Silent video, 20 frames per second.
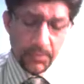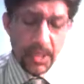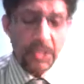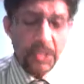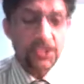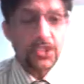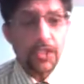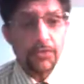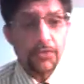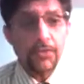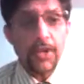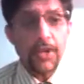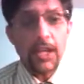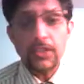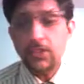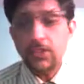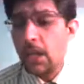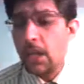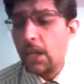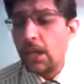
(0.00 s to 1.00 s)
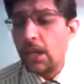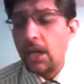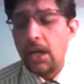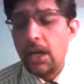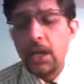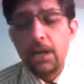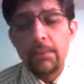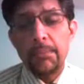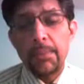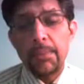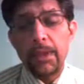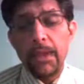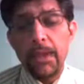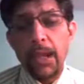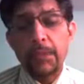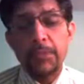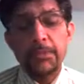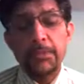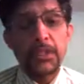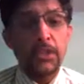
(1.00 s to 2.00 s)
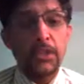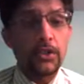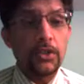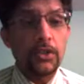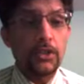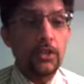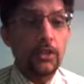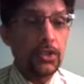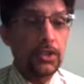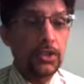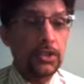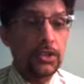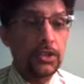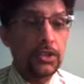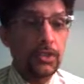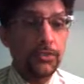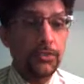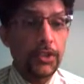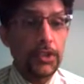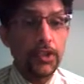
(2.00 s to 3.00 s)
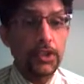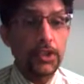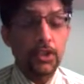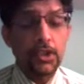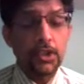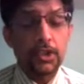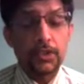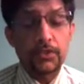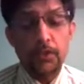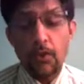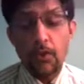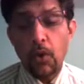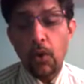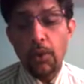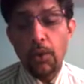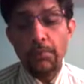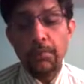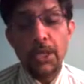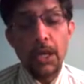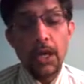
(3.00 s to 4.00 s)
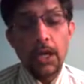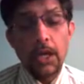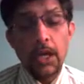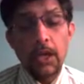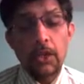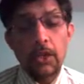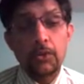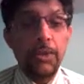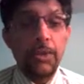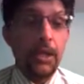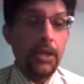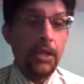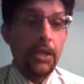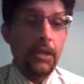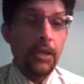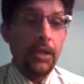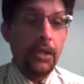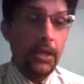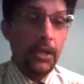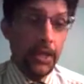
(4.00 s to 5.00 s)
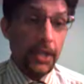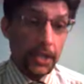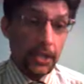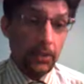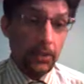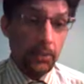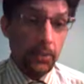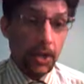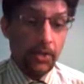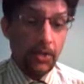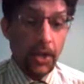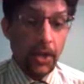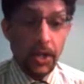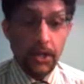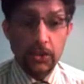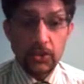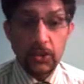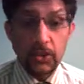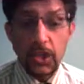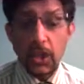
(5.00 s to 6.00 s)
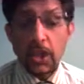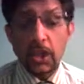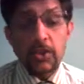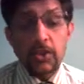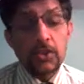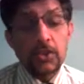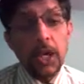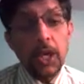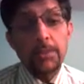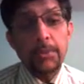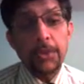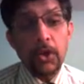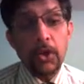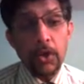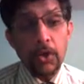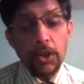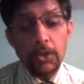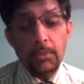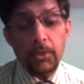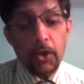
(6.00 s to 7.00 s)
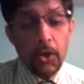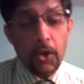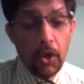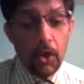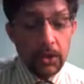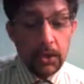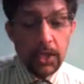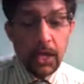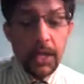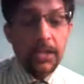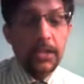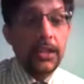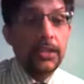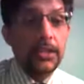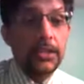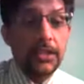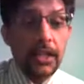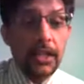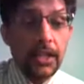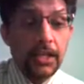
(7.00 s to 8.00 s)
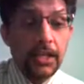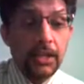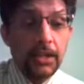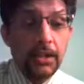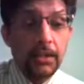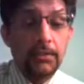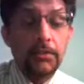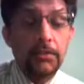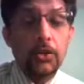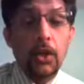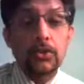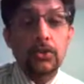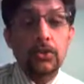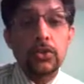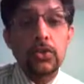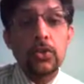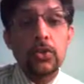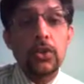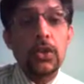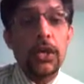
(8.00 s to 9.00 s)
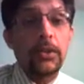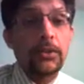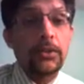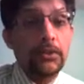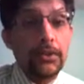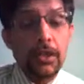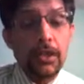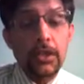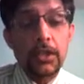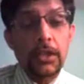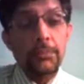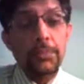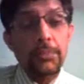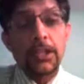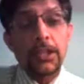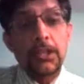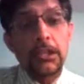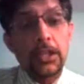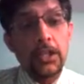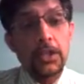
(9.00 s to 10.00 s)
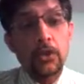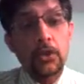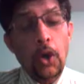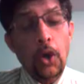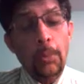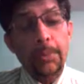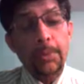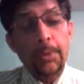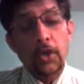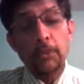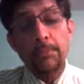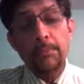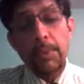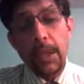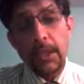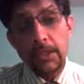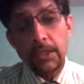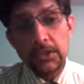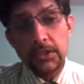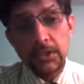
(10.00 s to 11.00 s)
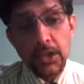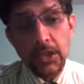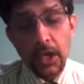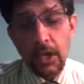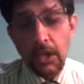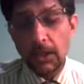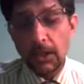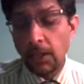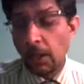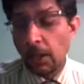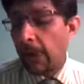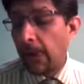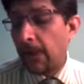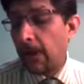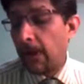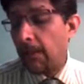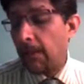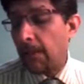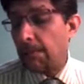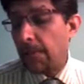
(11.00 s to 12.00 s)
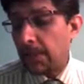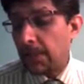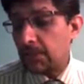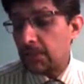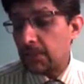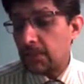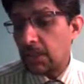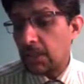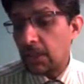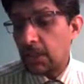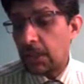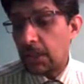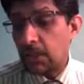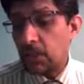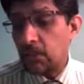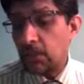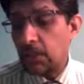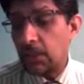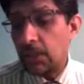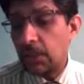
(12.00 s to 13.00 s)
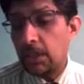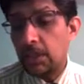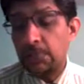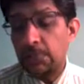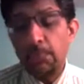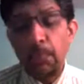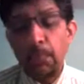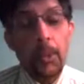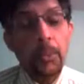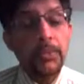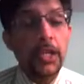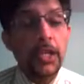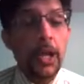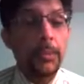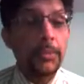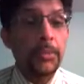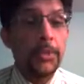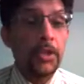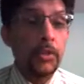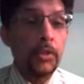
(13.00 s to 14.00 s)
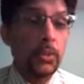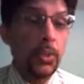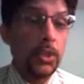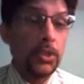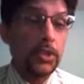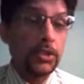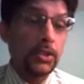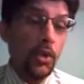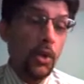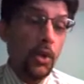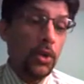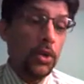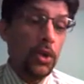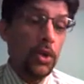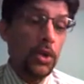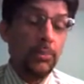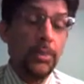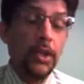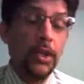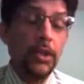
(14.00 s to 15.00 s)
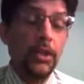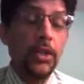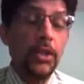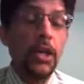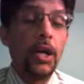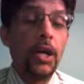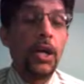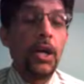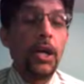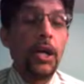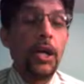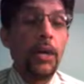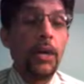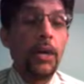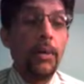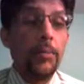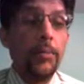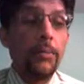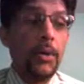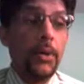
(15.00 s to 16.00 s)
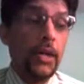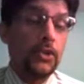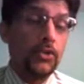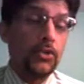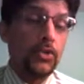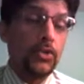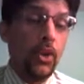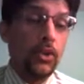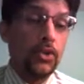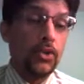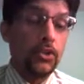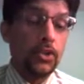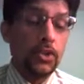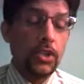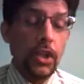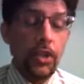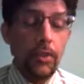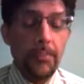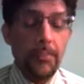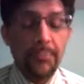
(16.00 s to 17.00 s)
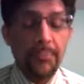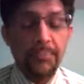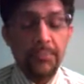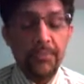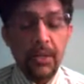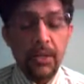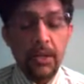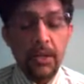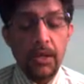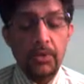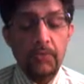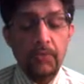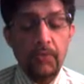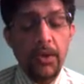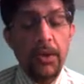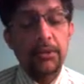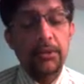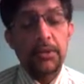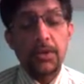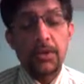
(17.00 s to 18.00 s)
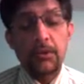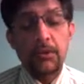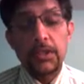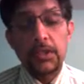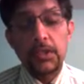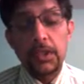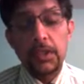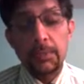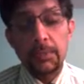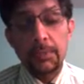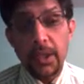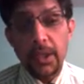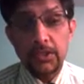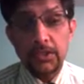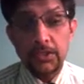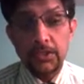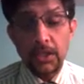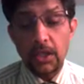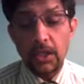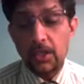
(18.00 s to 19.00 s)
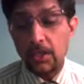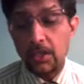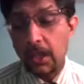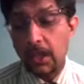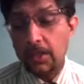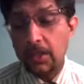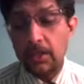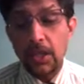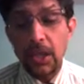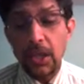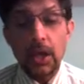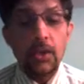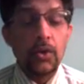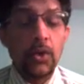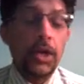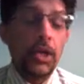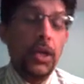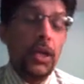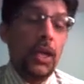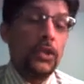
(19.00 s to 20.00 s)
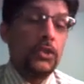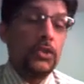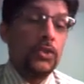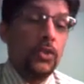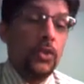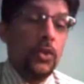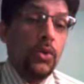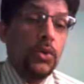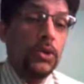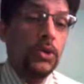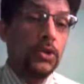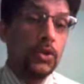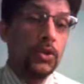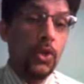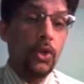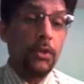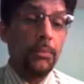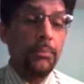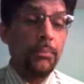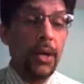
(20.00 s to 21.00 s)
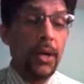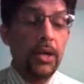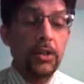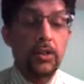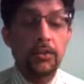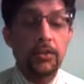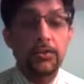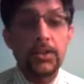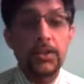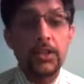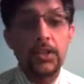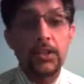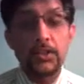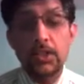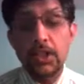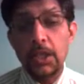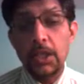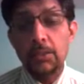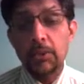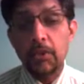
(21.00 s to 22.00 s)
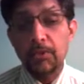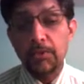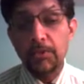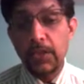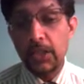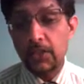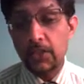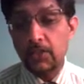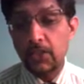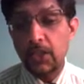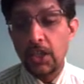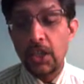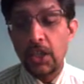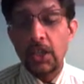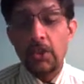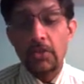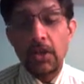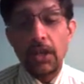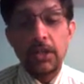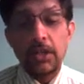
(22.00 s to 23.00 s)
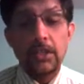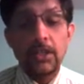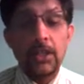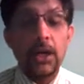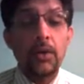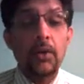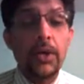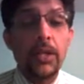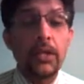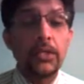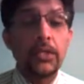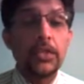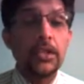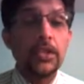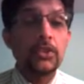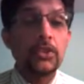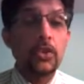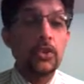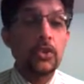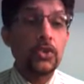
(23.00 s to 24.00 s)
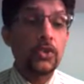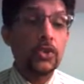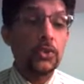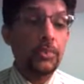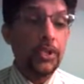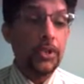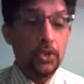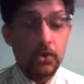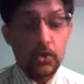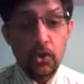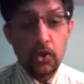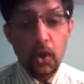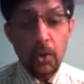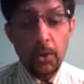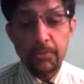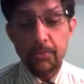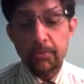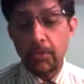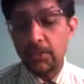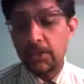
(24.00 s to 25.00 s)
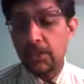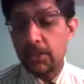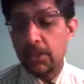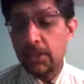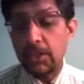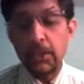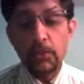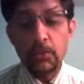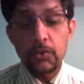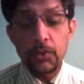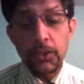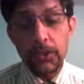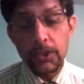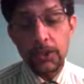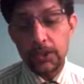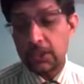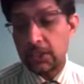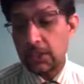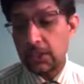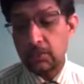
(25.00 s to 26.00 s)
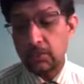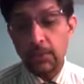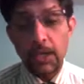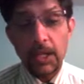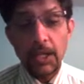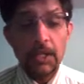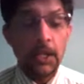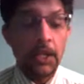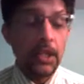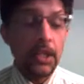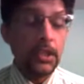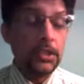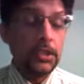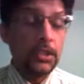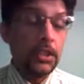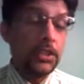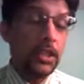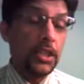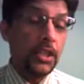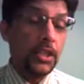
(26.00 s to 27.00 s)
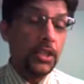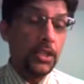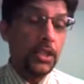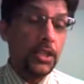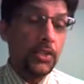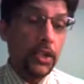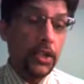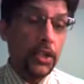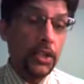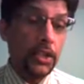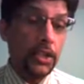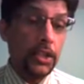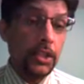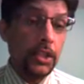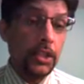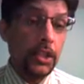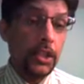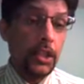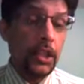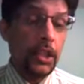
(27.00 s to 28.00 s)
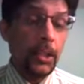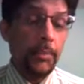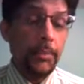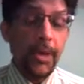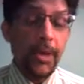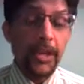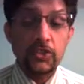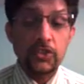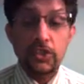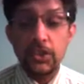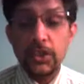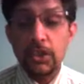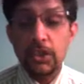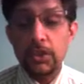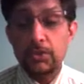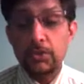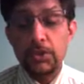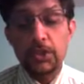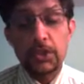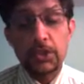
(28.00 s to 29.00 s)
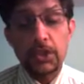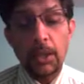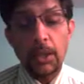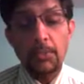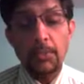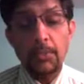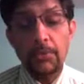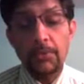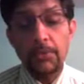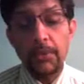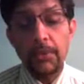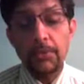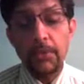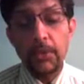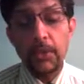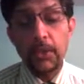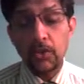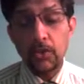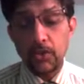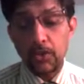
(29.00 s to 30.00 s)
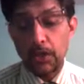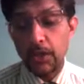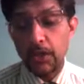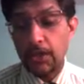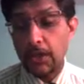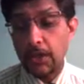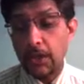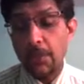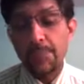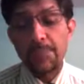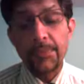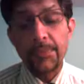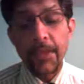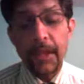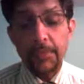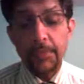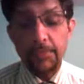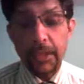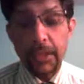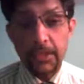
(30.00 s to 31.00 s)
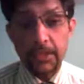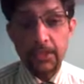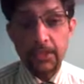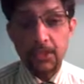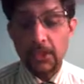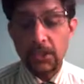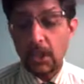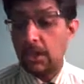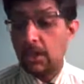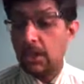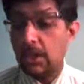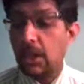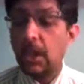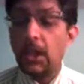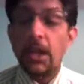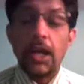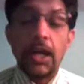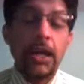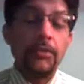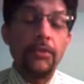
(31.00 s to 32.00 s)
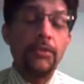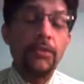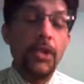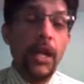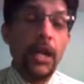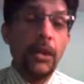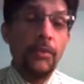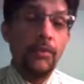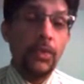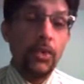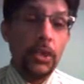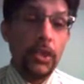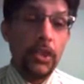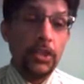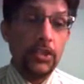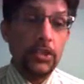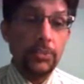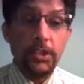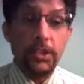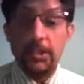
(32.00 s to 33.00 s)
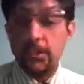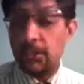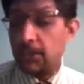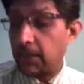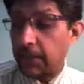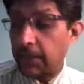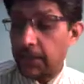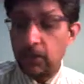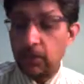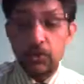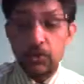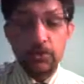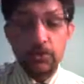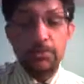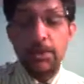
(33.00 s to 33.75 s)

And Sarfraz Ahmed continued his first innings form to make 81 runs. So I'll be talking about all that, and then we'll also look at keeping the topic on Pakistan. Pakistan, actually, Mohammad Amir, who has already been has lost favor with Pakistan right now. As you know, he's not a part of the scheme of things right now, and he has also been dropped for the T20s as well, the three T20 match series which is coming up between Australia and Pakistan. And we'll have a look at some other cricket news.